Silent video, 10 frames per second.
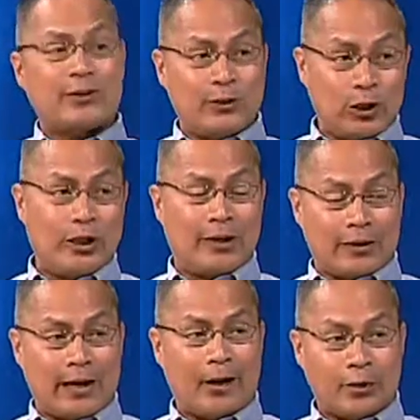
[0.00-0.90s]

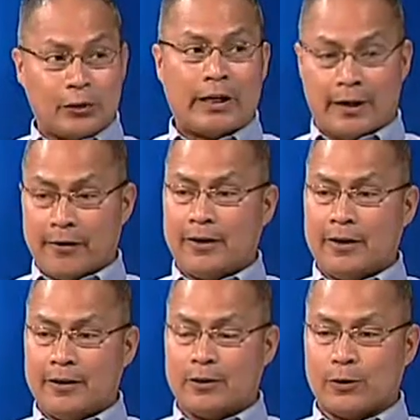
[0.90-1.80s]
engineer, I also
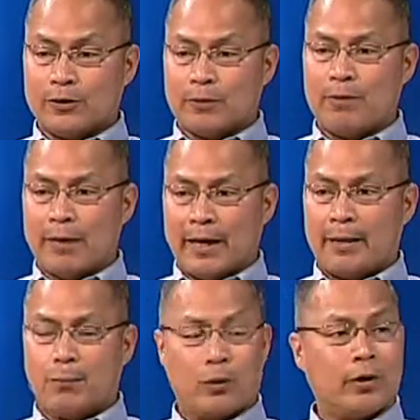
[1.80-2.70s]
carried some of my
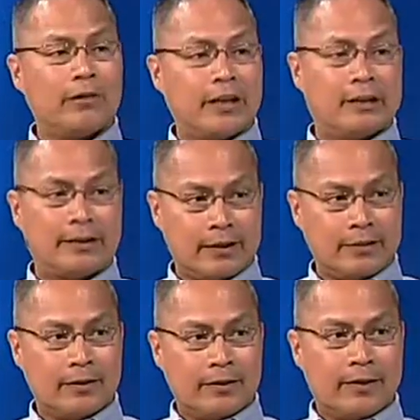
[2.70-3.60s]
more delicate
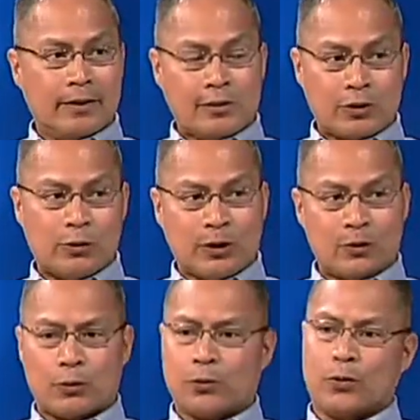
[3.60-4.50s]

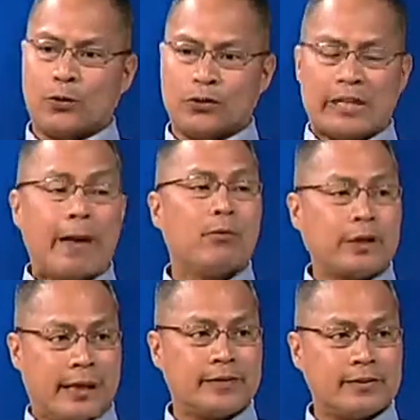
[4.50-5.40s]
instruments or sample
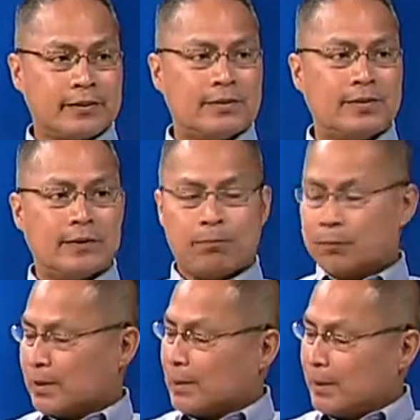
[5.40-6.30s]
cases
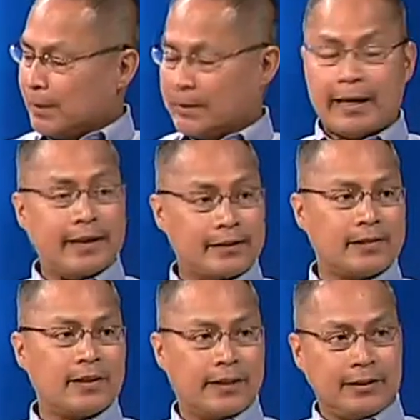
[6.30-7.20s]
in
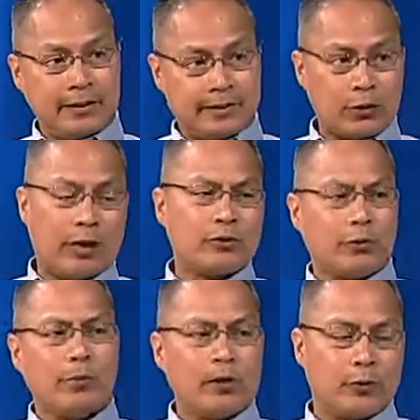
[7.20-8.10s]
cases like these. So I was
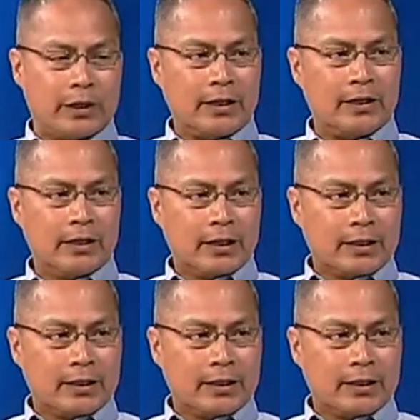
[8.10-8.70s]
familiar with it.